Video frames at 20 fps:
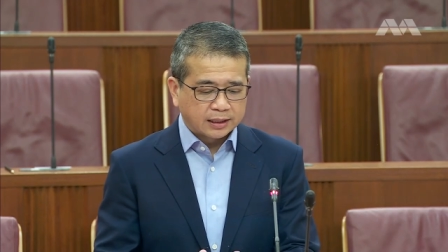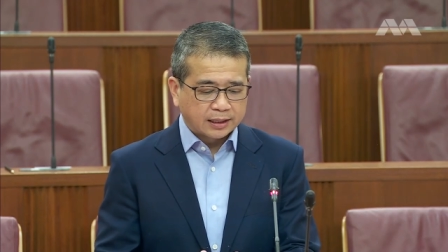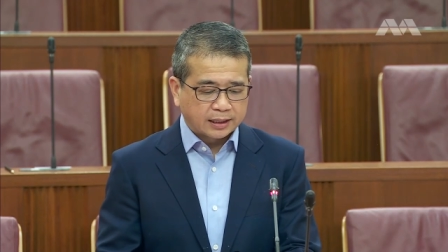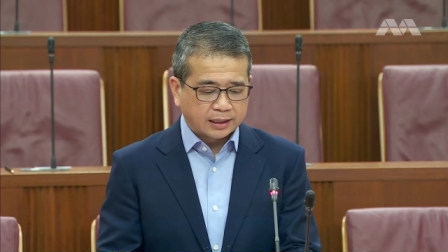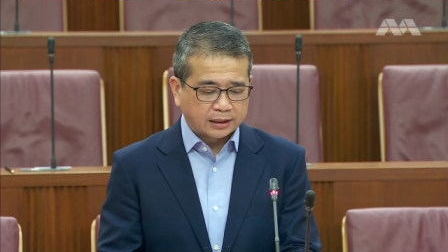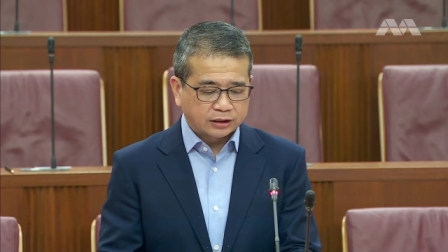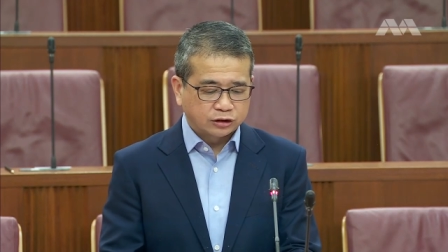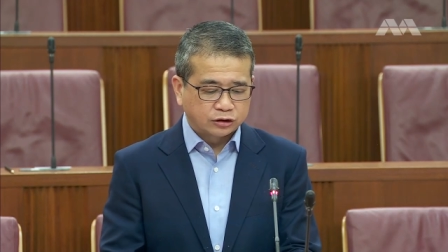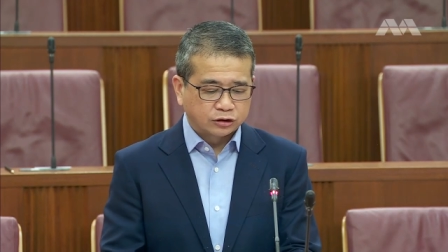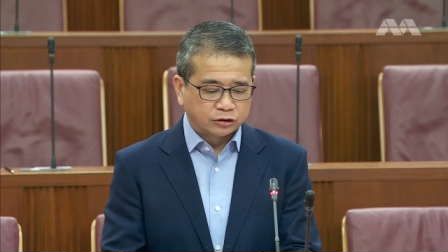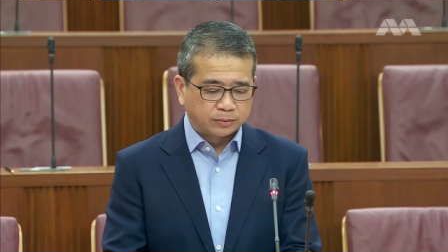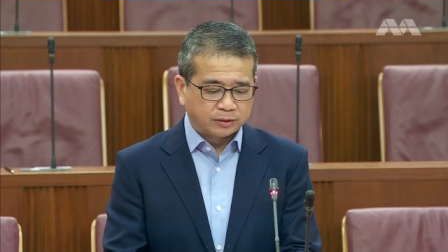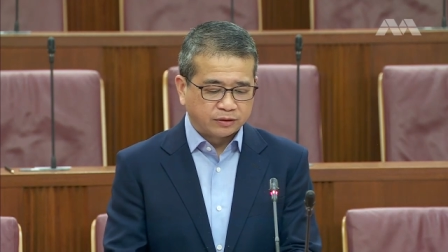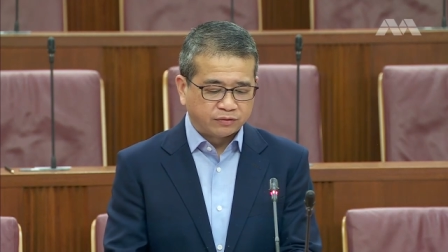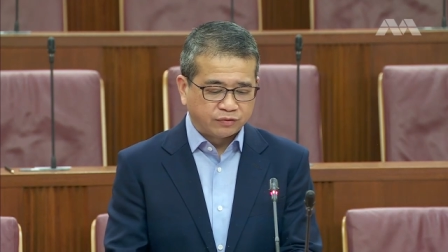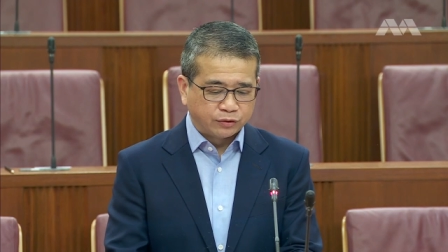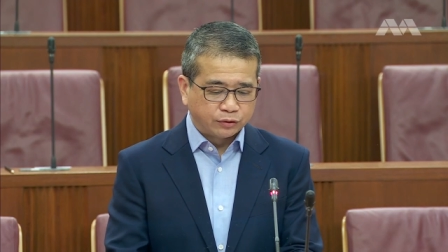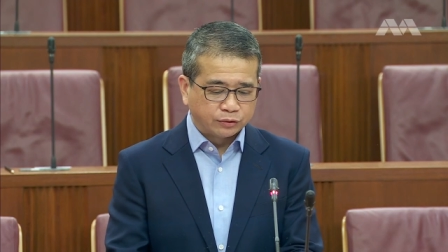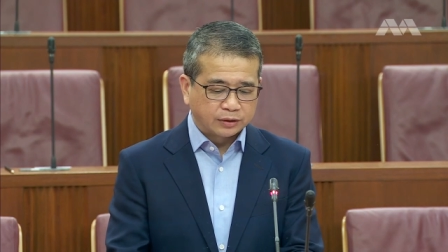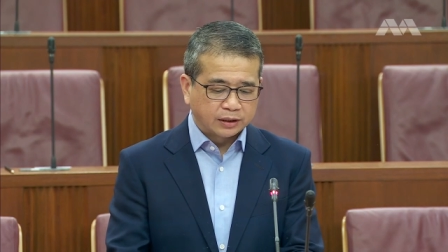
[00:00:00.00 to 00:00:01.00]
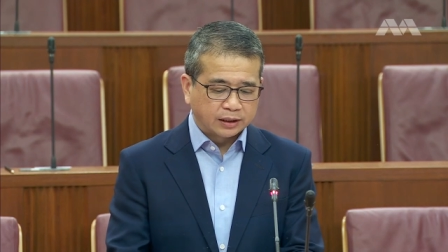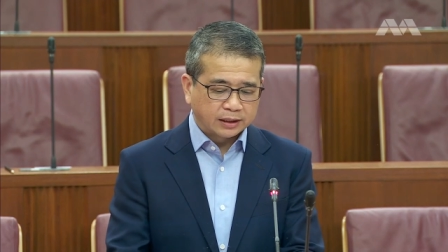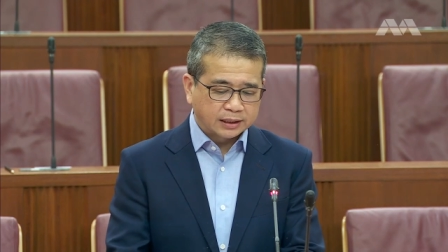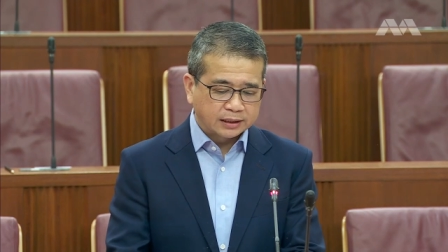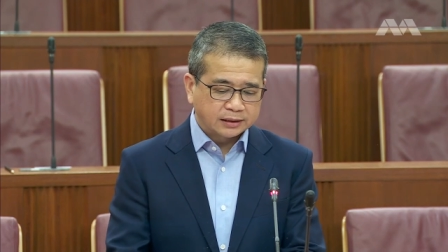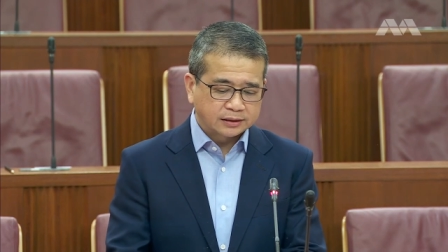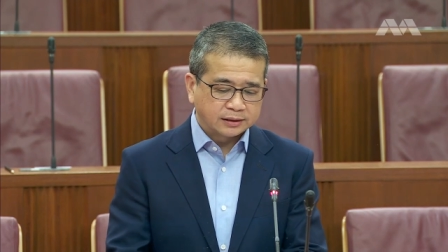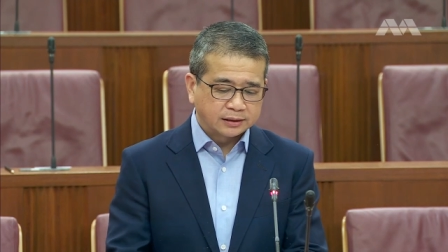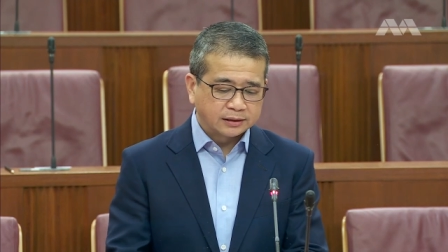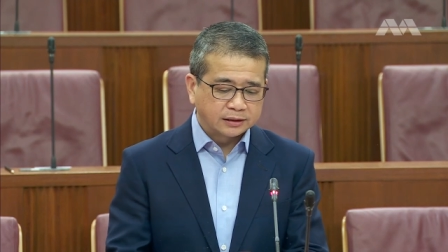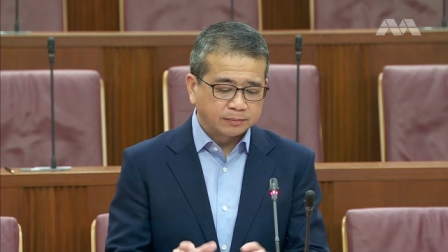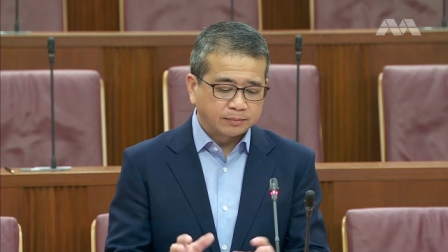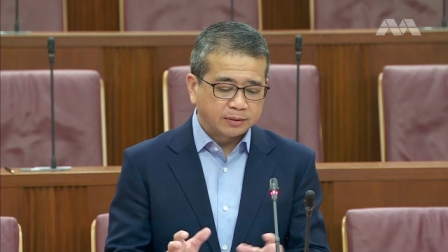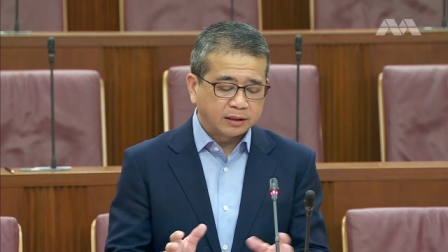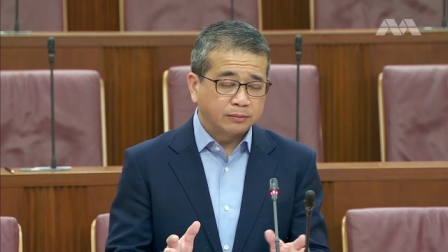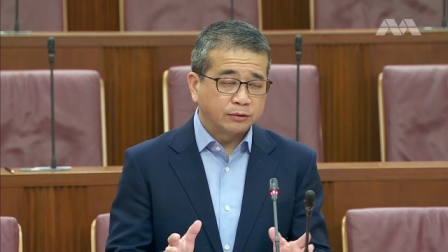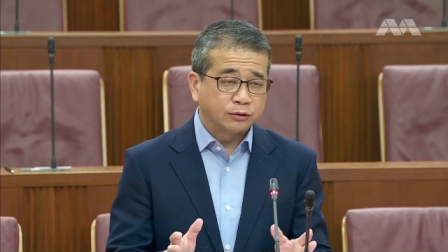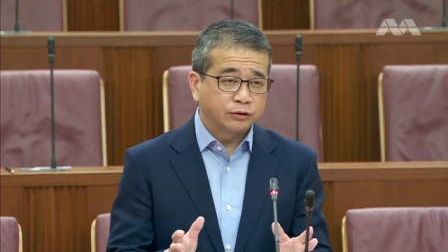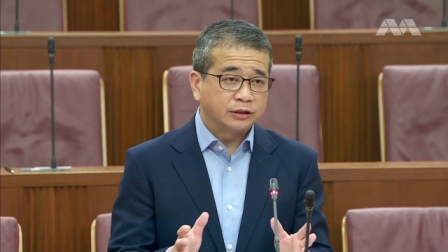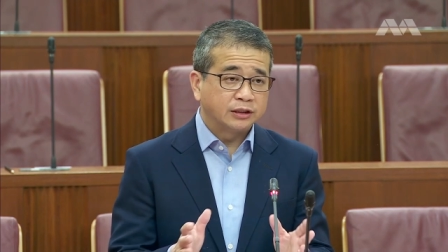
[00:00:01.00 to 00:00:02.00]
has to be viewed against the
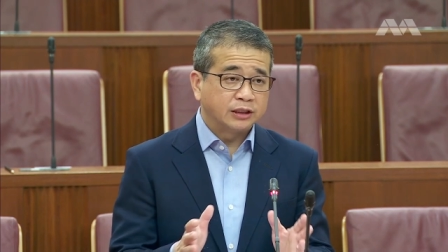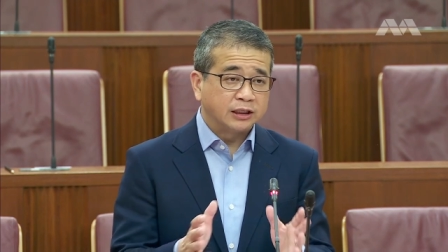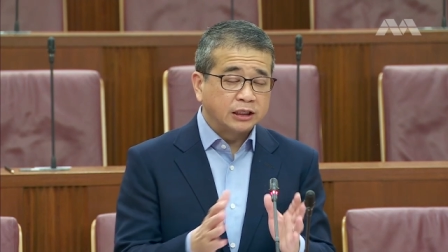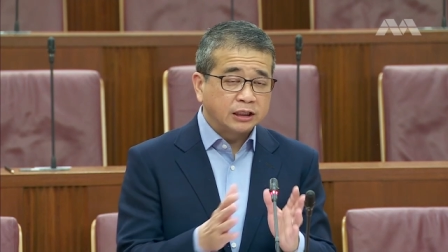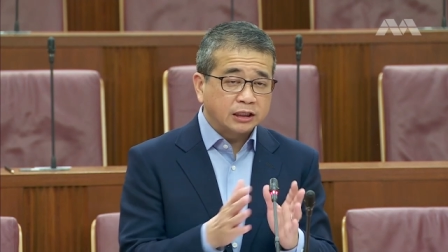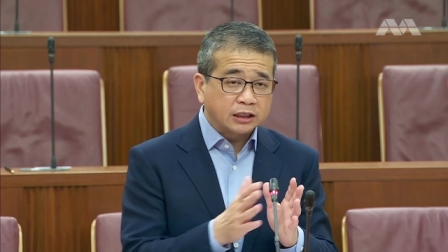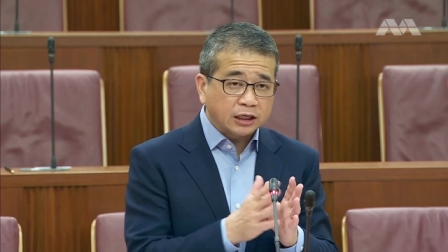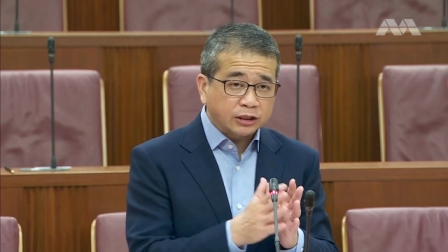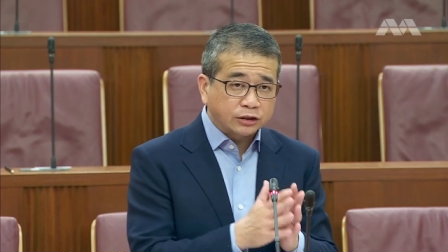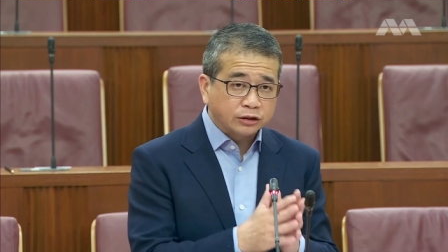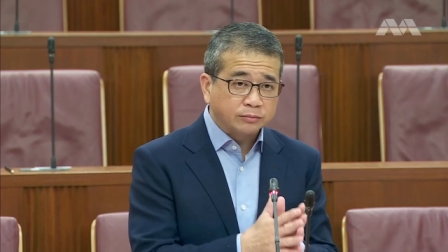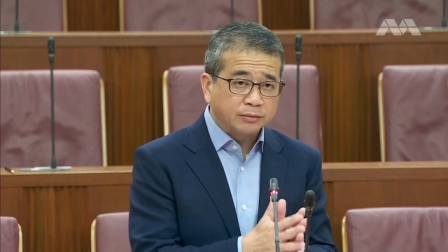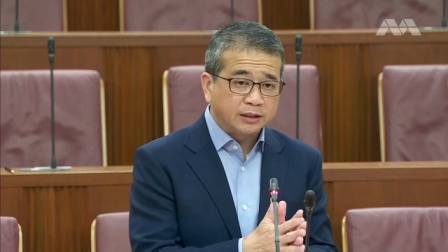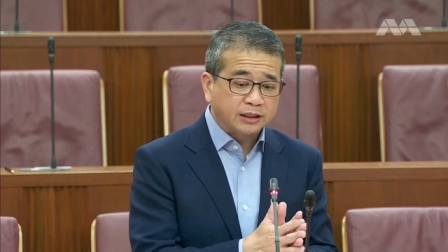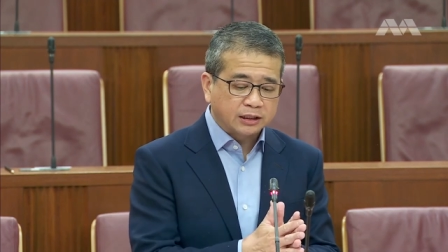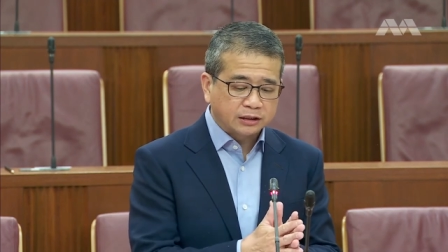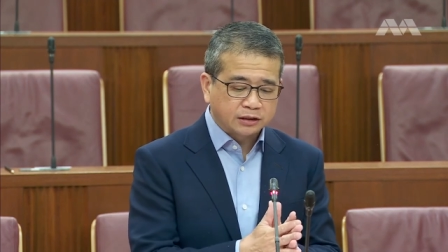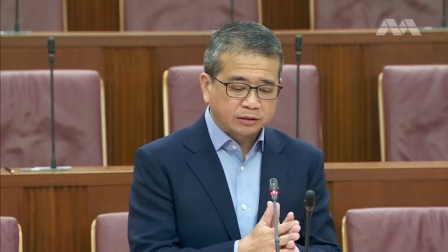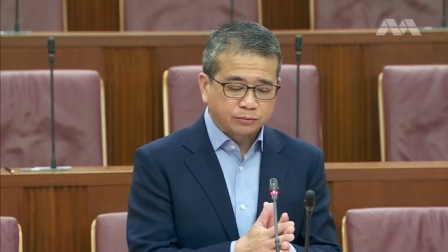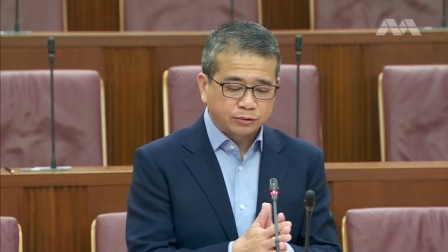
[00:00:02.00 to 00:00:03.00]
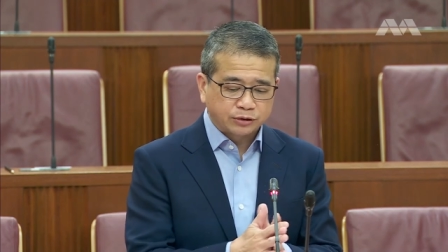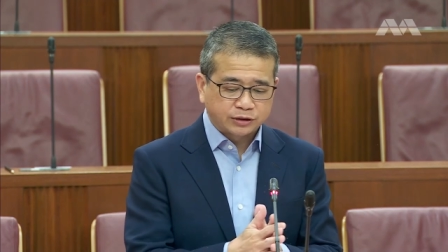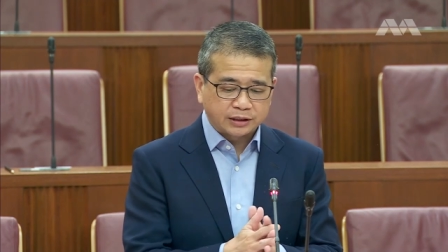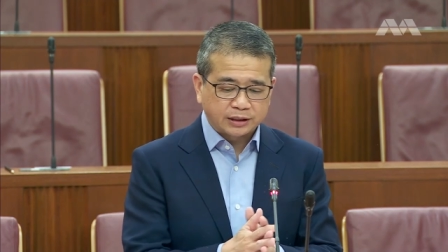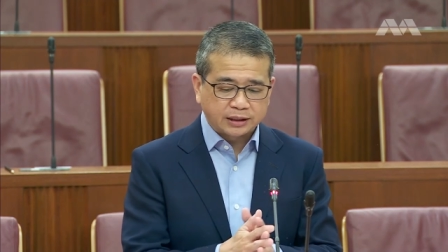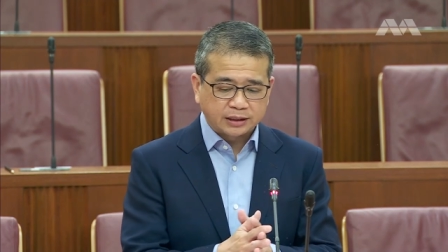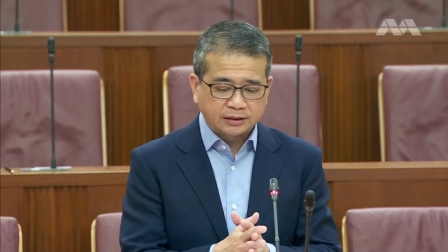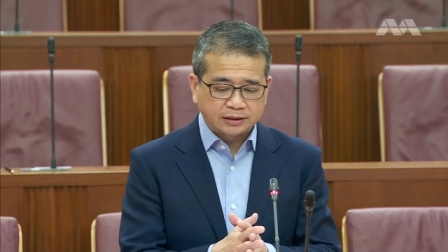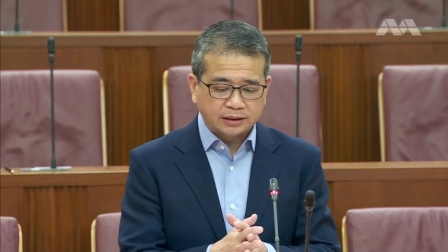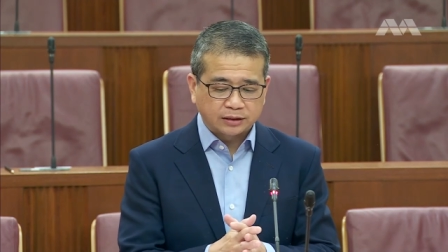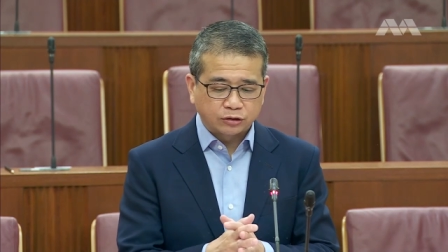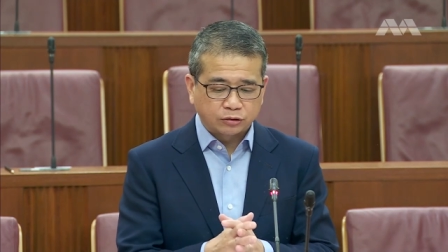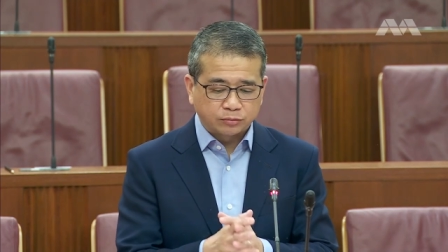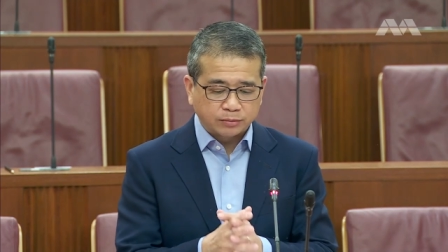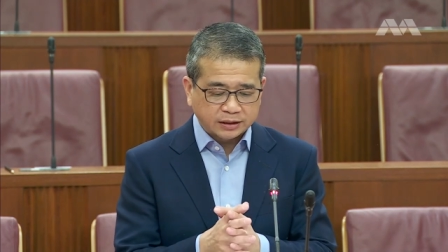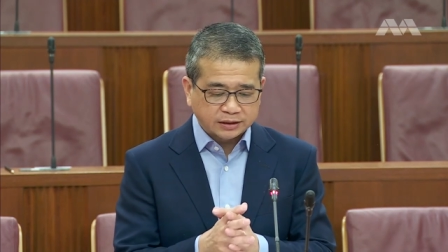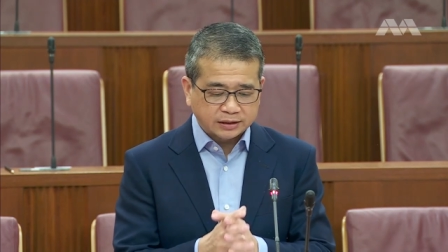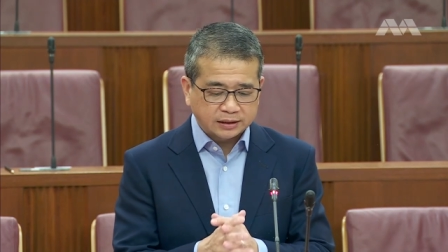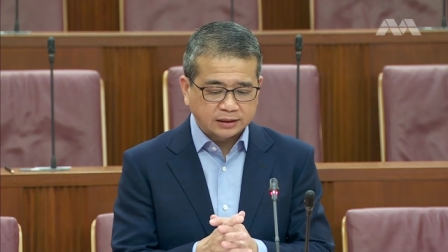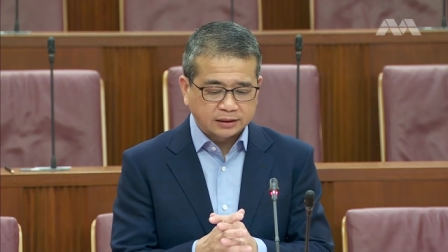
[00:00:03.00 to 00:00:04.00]
interplay between international mediation proceedings and
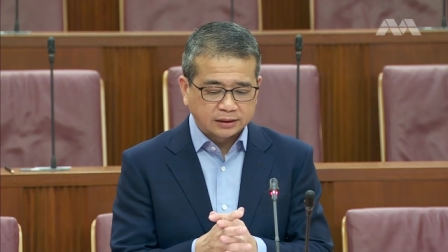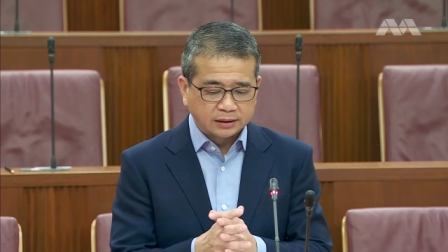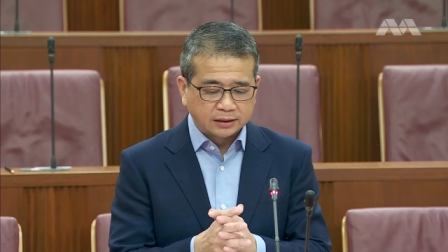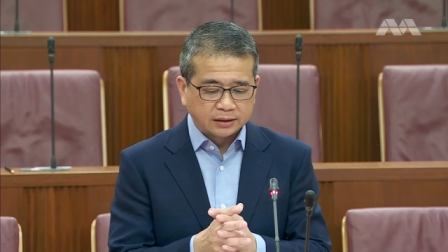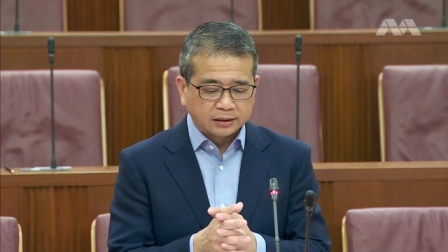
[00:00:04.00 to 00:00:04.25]
domestic